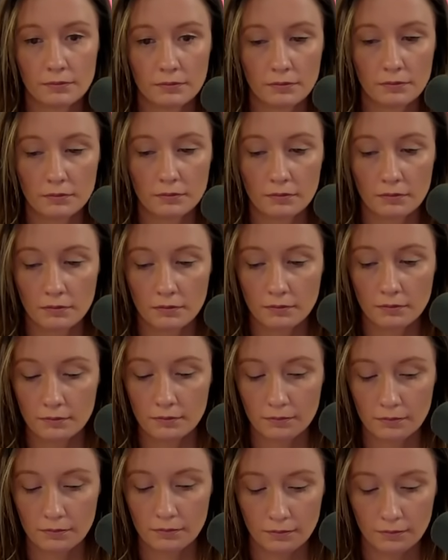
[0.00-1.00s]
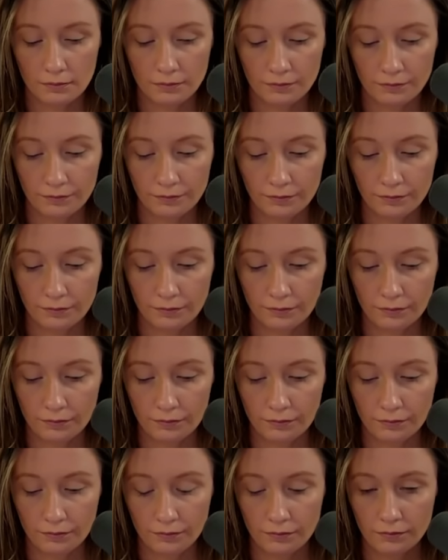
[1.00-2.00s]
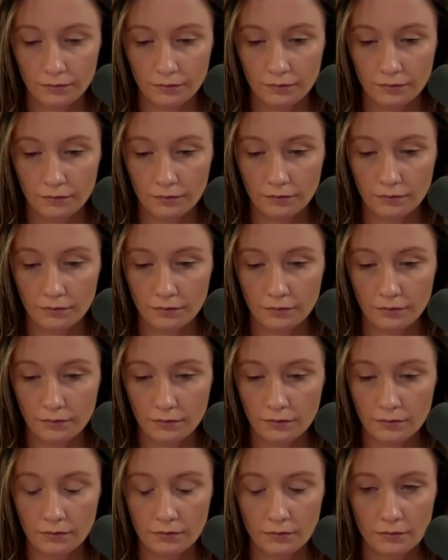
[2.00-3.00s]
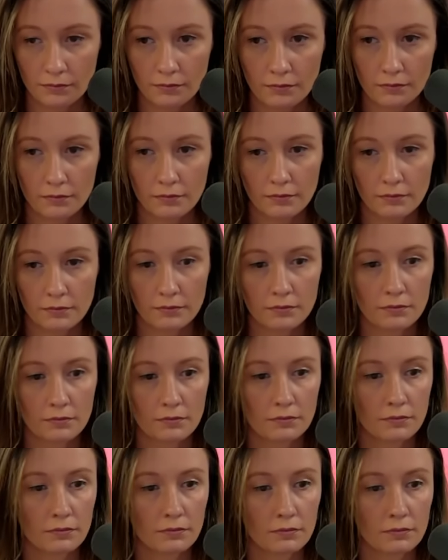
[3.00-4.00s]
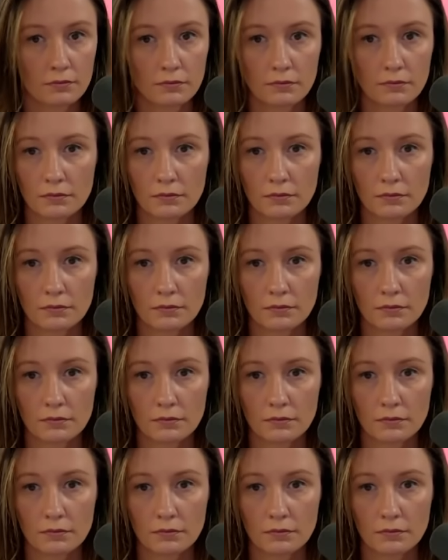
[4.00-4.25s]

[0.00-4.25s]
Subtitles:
The person shown says nothing.